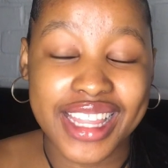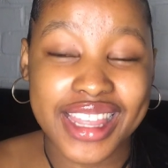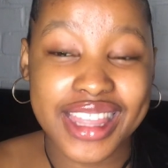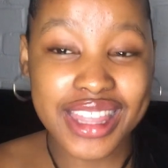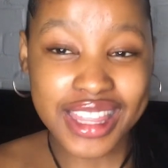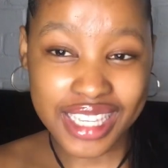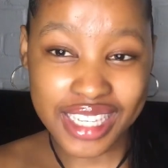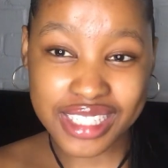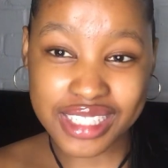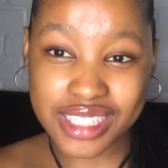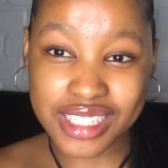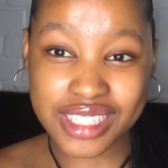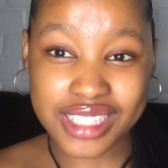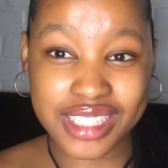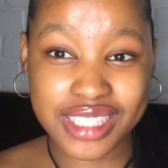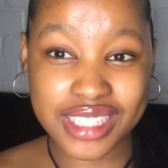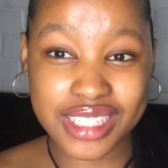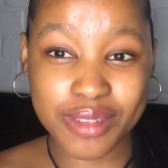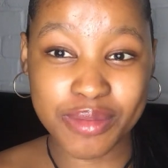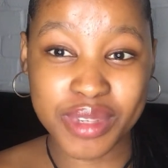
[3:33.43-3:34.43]
thing
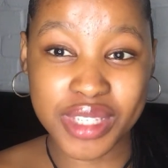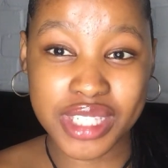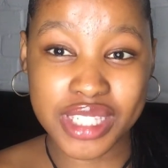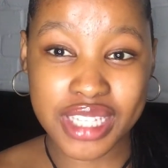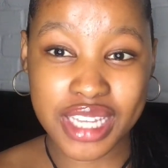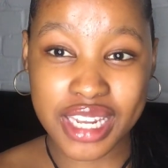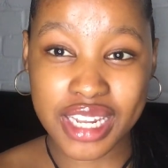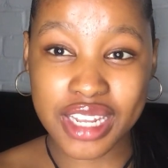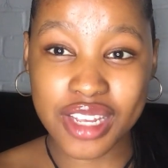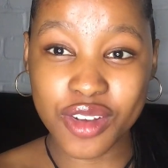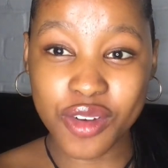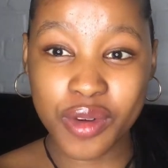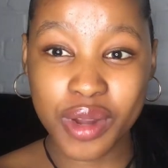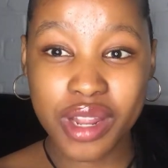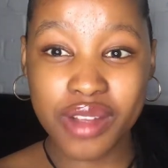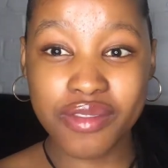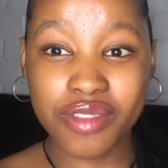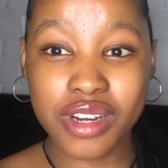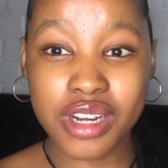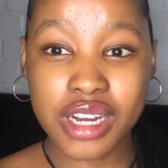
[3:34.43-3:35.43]
to be studying or
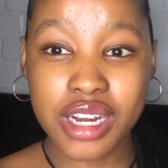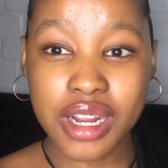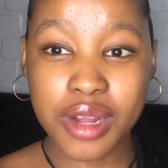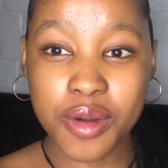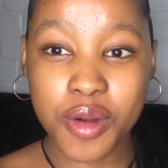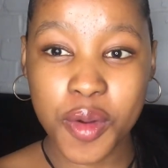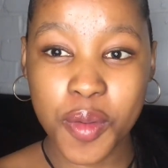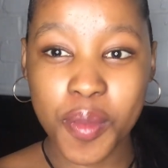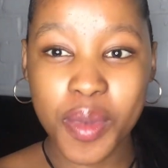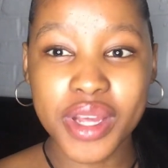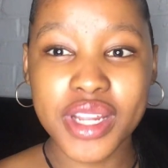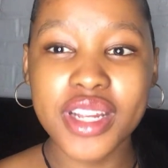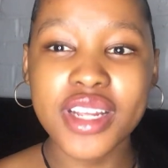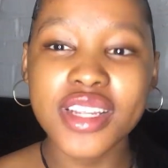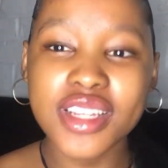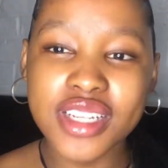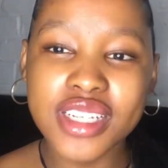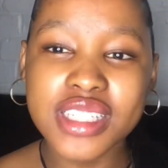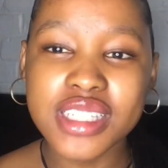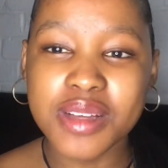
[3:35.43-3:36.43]
whatever, but
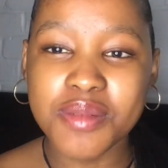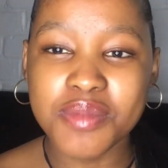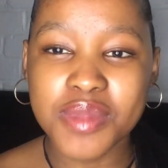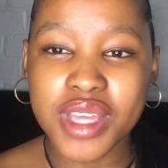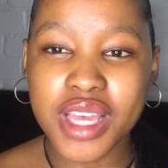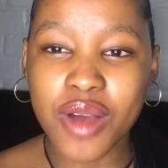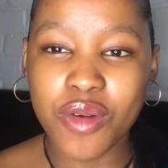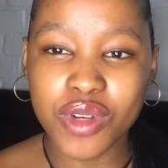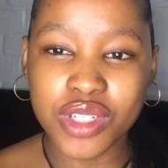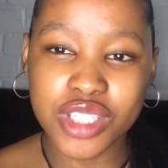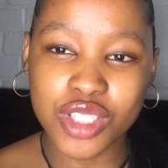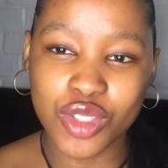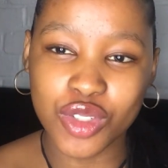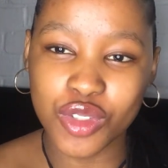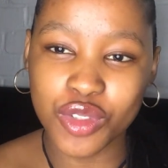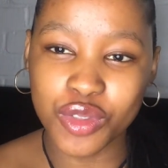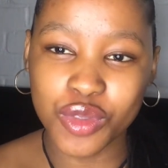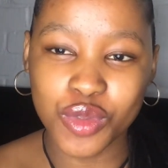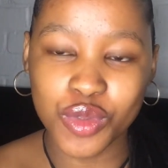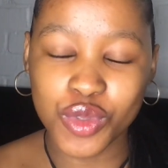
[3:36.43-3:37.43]
it is something I wanted to
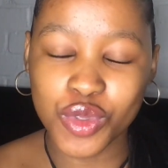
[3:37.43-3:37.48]
do.